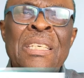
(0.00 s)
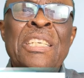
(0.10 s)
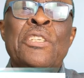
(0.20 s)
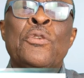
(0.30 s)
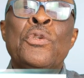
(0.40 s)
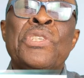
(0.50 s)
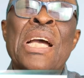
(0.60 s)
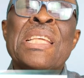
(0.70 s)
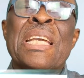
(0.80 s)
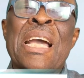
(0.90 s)
it
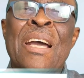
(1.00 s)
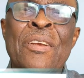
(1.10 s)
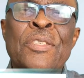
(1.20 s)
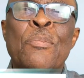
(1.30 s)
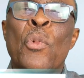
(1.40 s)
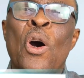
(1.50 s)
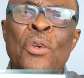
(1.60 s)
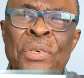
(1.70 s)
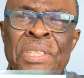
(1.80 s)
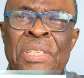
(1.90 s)
usually carries
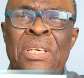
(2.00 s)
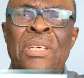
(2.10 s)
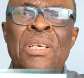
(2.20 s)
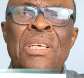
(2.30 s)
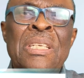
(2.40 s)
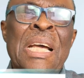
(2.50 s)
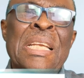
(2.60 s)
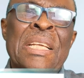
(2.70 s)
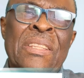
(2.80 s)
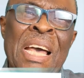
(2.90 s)
more risk than
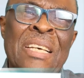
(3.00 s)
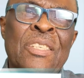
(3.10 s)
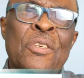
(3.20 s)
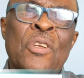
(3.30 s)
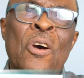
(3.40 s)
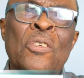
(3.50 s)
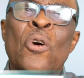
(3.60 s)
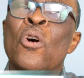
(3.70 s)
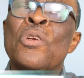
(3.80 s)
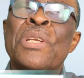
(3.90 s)
a task done
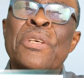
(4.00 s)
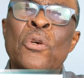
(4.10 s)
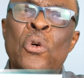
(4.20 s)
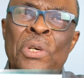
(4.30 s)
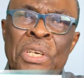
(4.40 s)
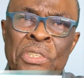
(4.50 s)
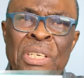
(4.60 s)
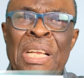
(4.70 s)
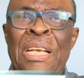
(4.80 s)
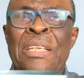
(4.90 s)
only
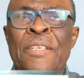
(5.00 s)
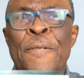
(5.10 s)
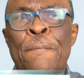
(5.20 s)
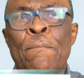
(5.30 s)
occasionally.